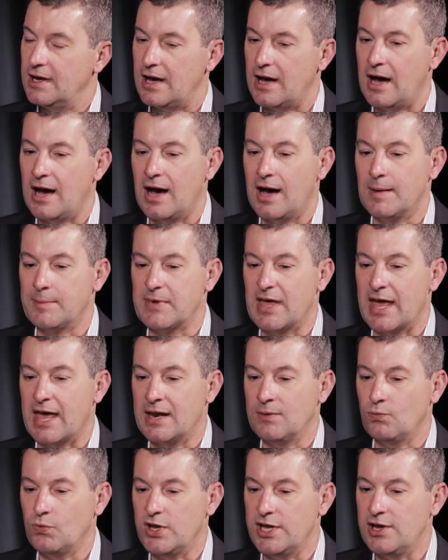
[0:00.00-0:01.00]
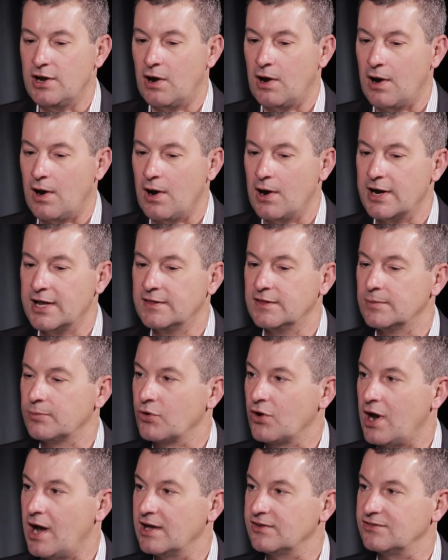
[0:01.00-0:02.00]
and we are in the
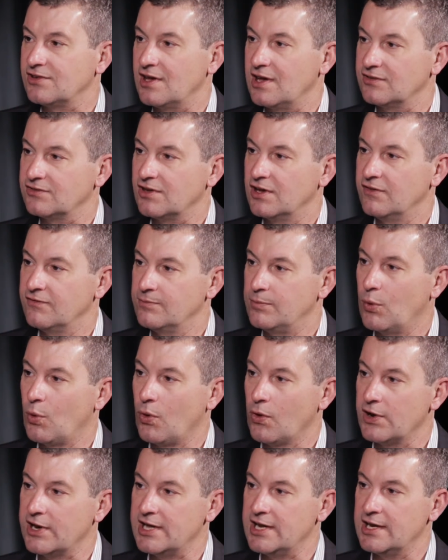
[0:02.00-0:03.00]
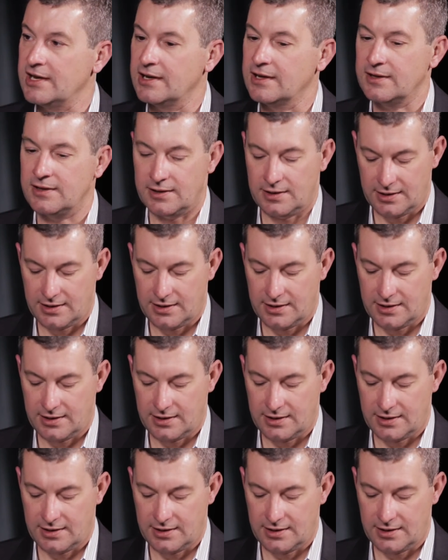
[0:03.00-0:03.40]
process of boarding